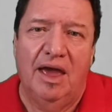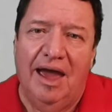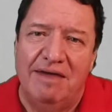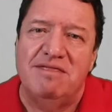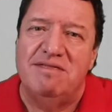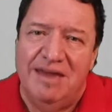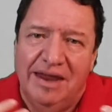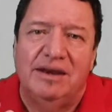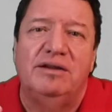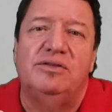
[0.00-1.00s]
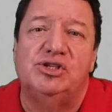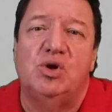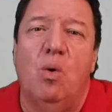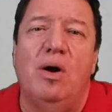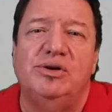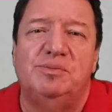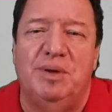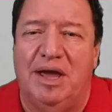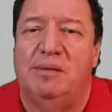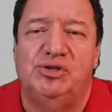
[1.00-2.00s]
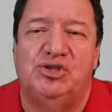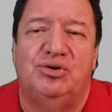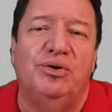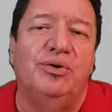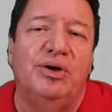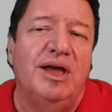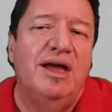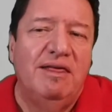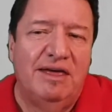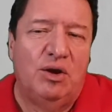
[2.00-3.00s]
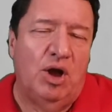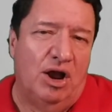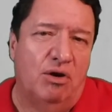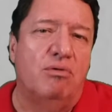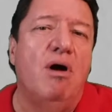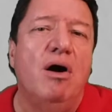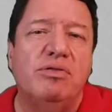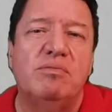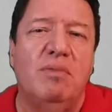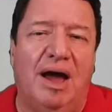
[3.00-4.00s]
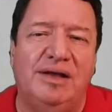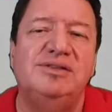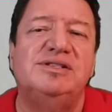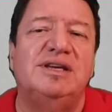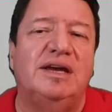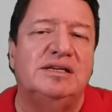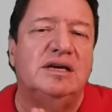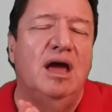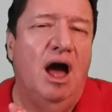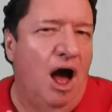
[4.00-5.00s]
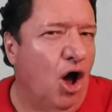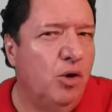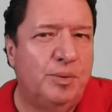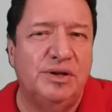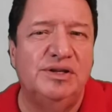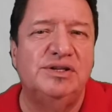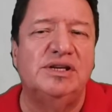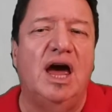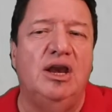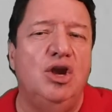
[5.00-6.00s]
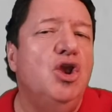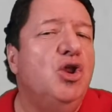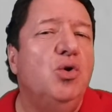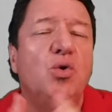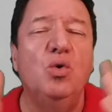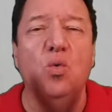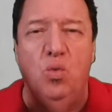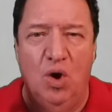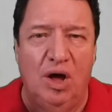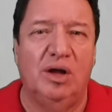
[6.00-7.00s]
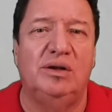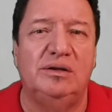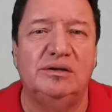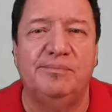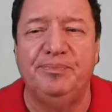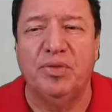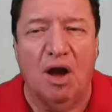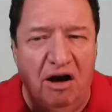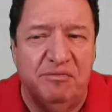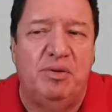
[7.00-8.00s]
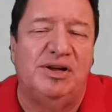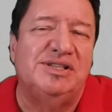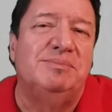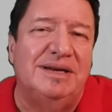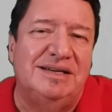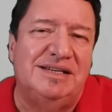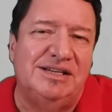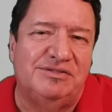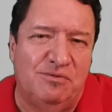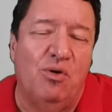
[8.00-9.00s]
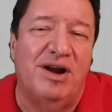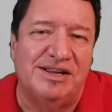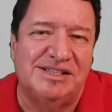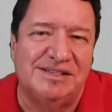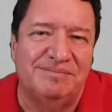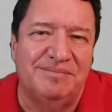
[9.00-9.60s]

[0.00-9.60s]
And then this quote becomes true, that a growth mindset opens a new world of possibilities for us.